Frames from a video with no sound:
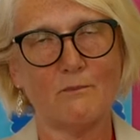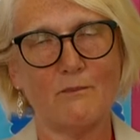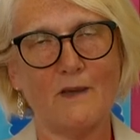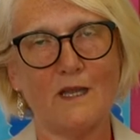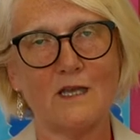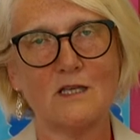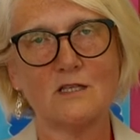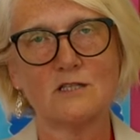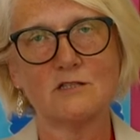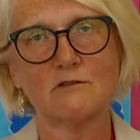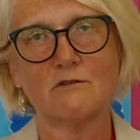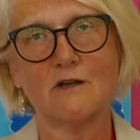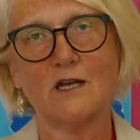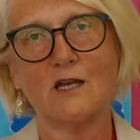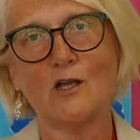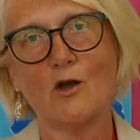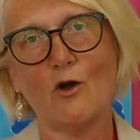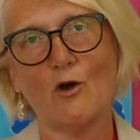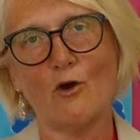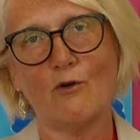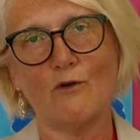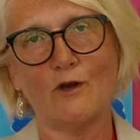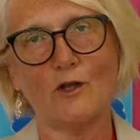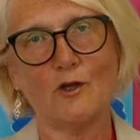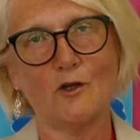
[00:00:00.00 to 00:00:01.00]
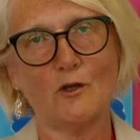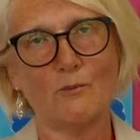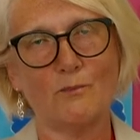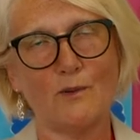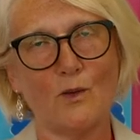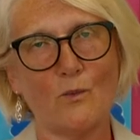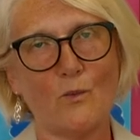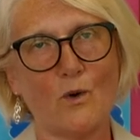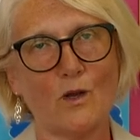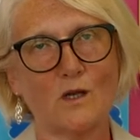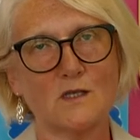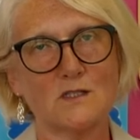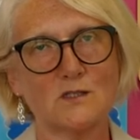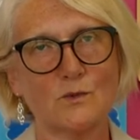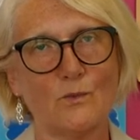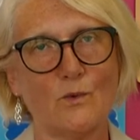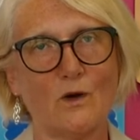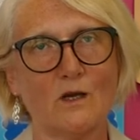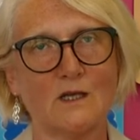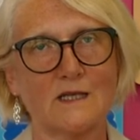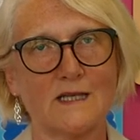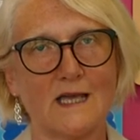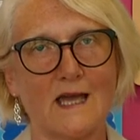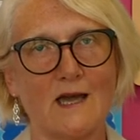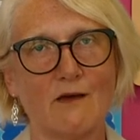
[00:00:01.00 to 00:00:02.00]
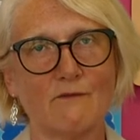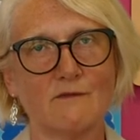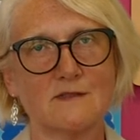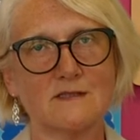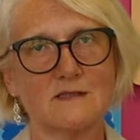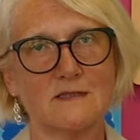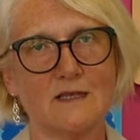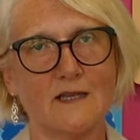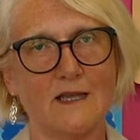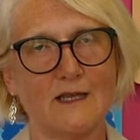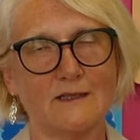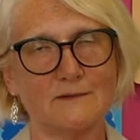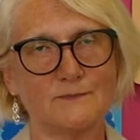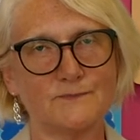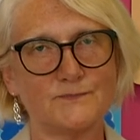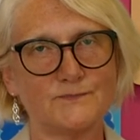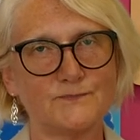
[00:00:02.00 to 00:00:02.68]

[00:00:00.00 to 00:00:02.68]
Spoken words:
mentoring or it could be one-to-one counselling.